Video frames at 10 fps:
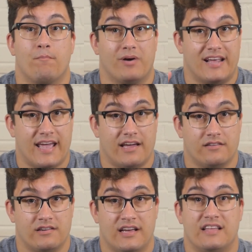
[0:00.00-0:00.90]
But
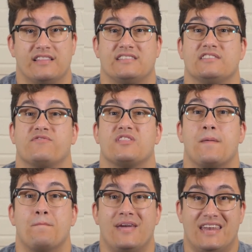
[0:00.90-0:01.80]
again, this is for the
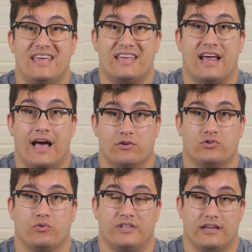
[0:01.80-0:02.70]
median
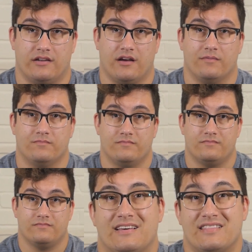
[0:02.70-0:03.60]
household income.
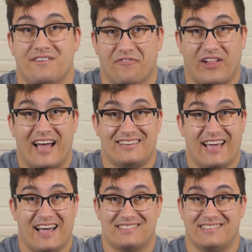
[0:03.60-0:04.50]
The flat
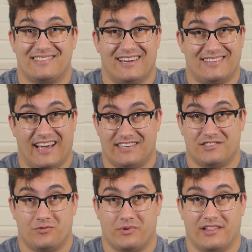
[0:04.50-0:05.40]
taxes that
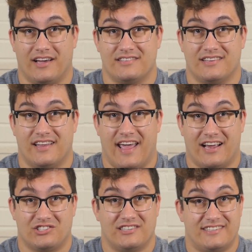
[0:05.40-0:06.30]
Texas relies on
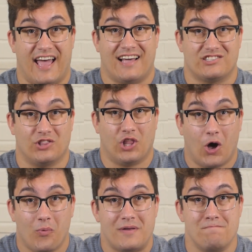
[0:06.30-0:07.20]
actually tax
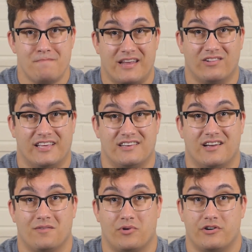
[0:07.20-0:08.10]
low and middle
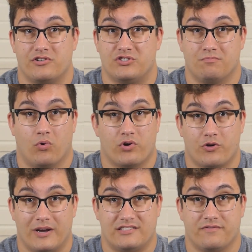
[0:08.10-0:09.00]
income earners more
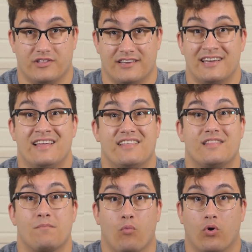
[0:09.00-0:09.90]
aggressively than
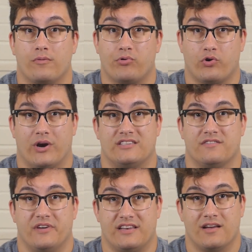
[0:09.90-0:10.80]
the more
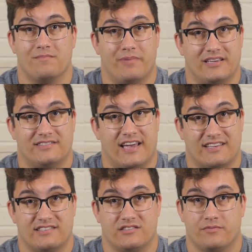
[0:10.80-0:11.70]
progressive income-based
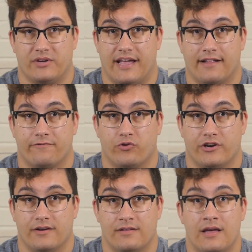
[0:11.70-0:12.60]
tax system in
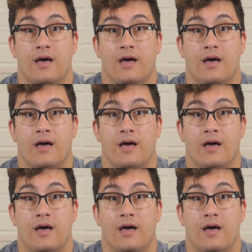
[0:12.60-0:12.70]
California.